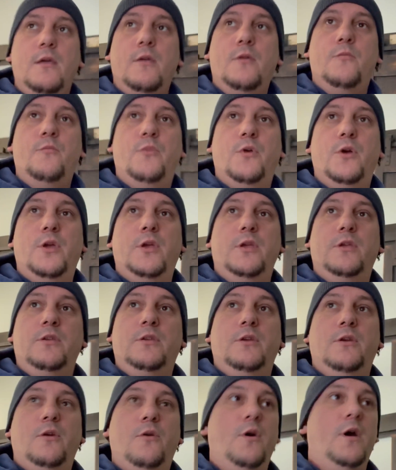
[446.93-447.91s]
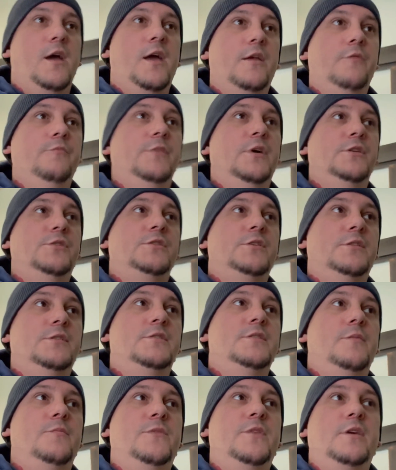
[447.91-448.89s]
But, you know, I had mentioned
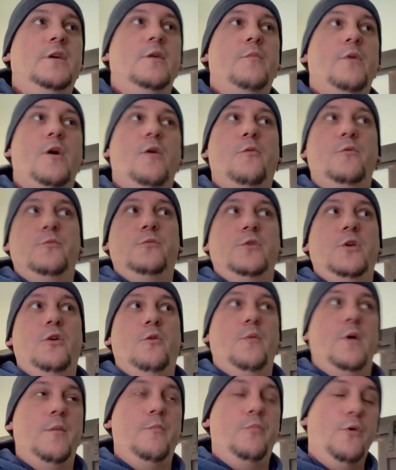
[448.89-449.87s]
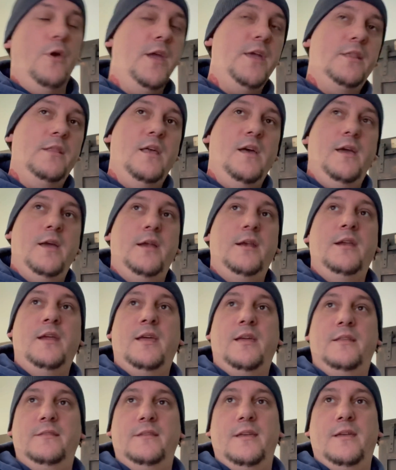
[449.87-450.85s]
something about, you know, my brake line
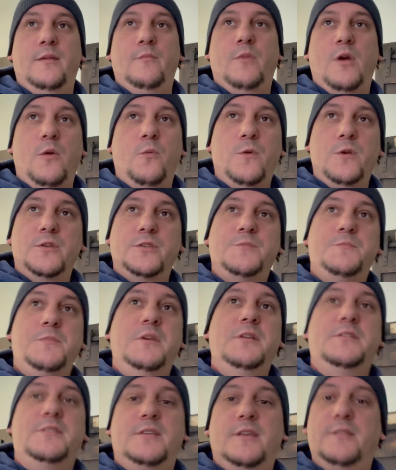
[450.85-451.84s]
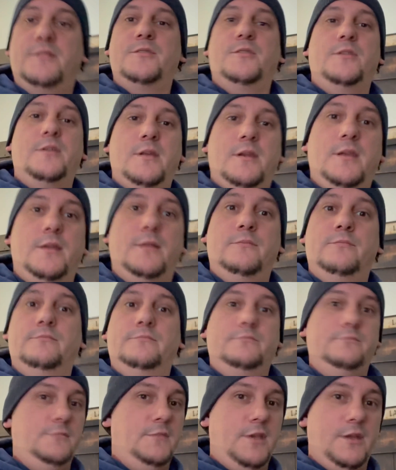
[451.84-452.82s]
and then my wheel speed sensor getting,
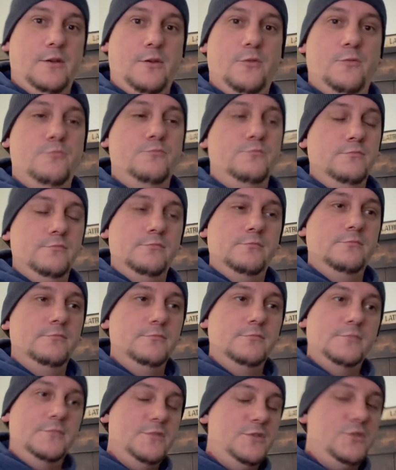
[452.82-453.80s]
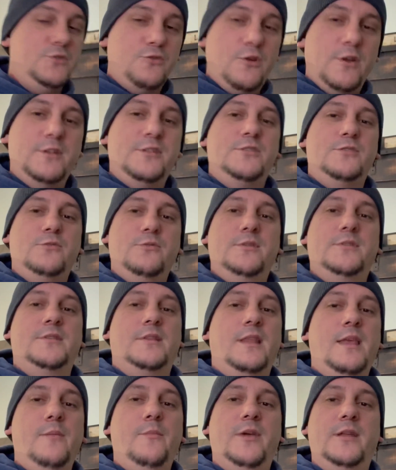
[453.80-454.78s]
you know, stretched to its
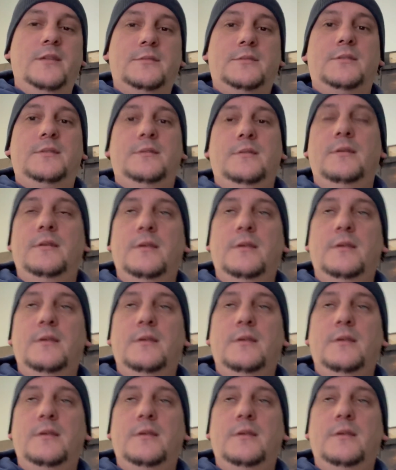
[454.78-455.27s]
limits.